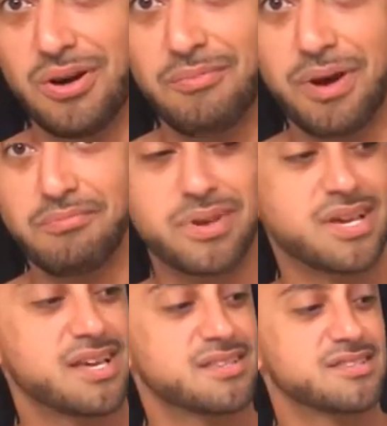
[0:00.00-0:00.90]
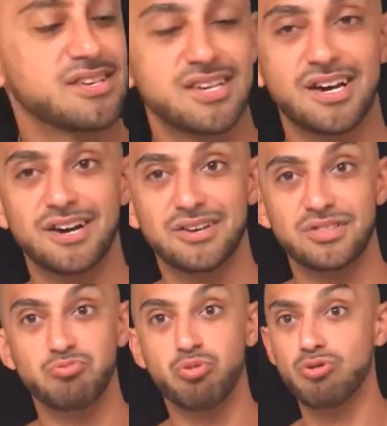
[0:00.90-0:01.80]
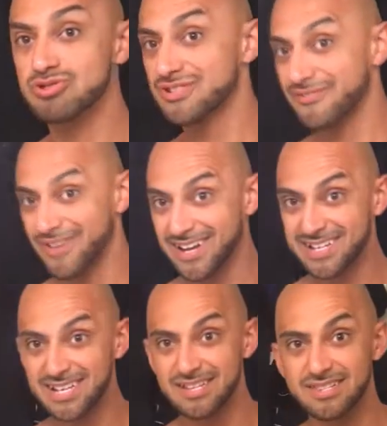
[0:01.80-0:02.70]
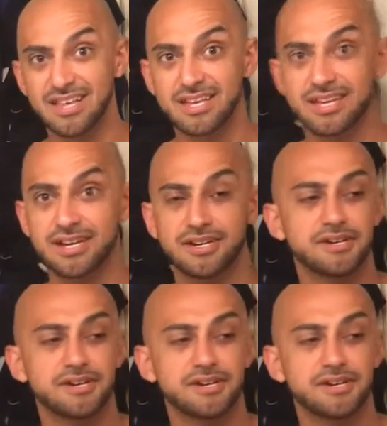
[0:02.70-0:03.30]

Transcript: You might be getting the whoosh effect. Like